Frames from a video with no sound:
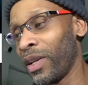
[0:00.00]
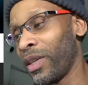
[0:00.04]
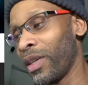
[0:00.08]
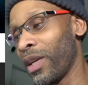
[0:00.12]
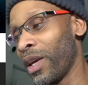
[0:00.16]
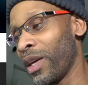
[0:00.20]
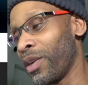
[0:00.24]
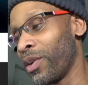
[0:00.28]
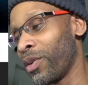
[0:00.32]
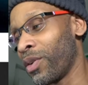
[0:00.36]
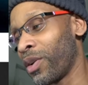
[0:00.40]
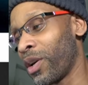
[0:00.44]

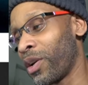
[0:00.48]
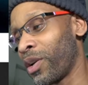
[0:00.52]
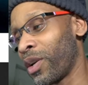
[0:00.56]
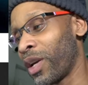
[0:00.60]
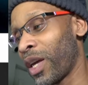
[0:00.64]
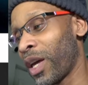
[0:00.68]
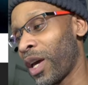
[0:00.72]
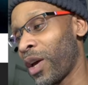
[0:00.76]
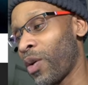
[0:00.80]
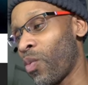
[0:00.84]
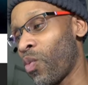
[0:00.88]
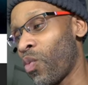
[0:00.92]
Then you're going to
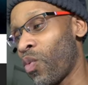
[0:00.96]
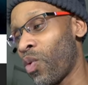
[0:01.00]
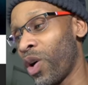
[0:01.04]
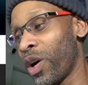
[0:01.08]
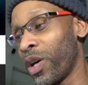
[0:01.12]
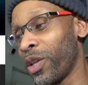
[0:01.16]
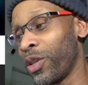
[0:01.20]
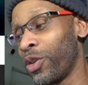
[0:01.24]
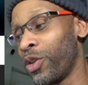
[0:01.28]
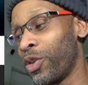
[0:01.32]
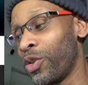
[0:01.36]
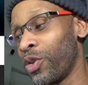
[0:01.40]
get
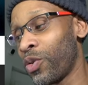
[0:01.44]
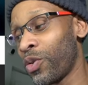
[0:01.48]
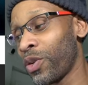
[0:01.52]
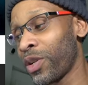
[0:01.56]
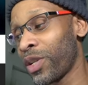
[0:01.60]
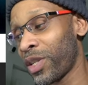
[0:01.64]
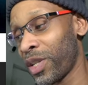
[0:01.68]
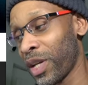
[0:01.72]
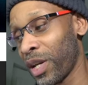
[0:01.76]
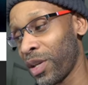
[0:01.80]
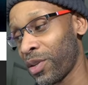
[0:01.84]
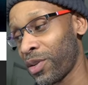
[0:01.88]
one door
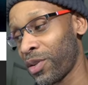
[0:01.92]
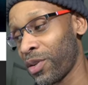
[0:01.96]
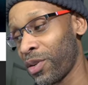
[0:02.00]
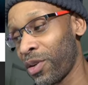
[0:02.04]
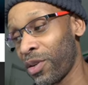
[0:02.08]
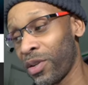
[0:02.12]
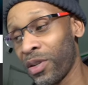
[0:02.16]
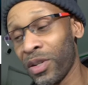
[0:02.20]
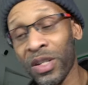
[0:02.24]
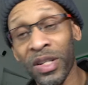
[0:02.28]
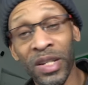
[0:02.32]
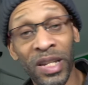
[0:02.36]

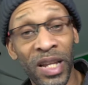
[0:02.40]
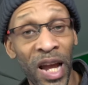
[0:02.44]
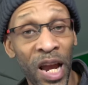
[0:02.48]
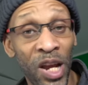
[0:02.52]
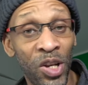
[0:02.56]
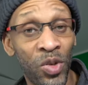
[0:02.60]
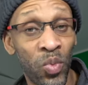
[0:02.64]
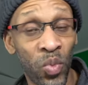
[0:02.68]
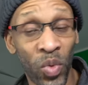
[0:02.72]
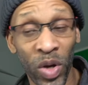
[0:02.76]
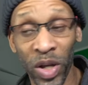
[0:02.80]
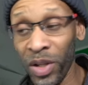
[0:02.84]
sensor
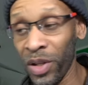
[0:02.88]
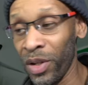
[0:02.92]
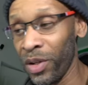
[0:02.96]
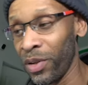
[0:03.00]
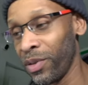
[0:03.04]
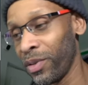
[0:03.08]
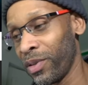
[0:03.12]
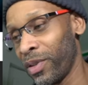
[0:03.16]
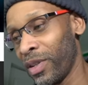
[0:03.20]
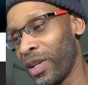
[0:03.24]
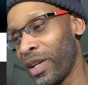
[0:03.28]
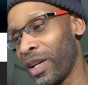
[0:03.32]
slash
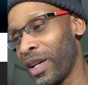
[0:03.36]
window.